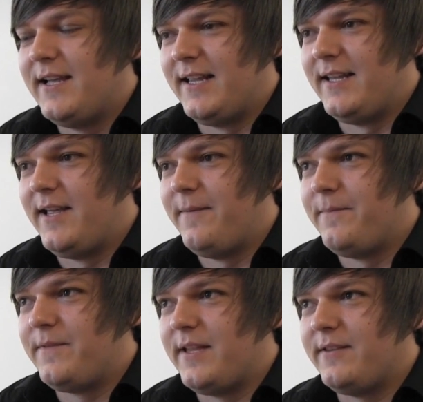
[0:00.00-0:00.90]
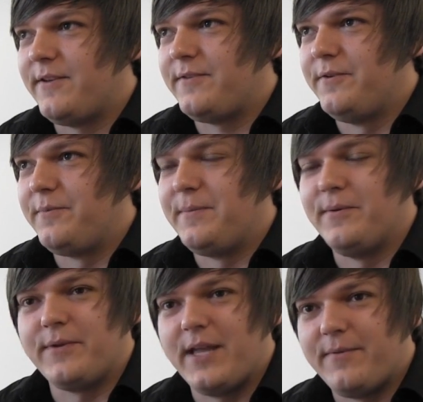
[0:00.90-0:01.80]
And then the industrial
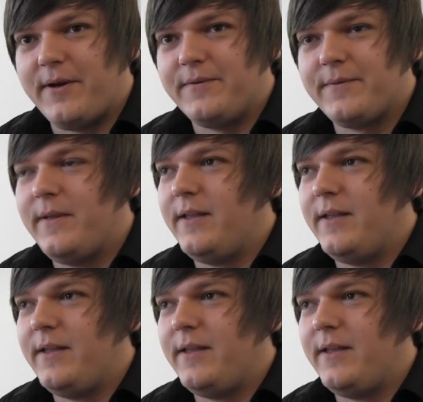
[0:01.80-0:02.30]
people came around,